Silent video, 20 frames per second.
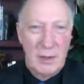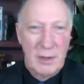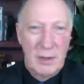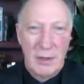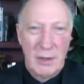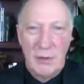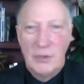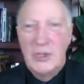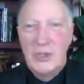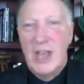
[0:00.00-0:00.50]

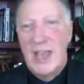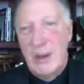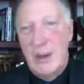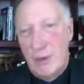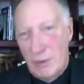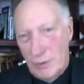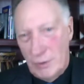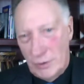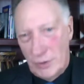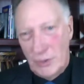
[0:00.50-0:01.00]

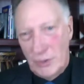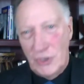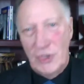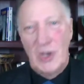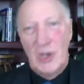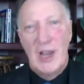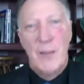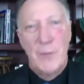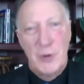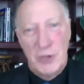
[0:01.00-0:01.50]
entertainers and
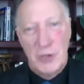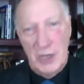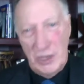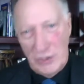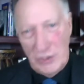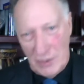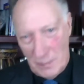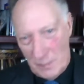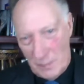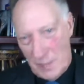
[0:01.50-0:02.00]

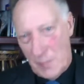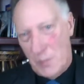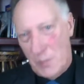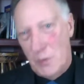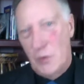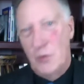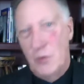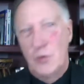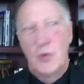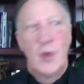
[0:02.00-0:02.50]
celebrities. Some
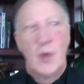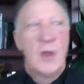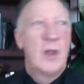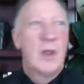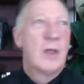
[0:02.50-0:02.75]
people use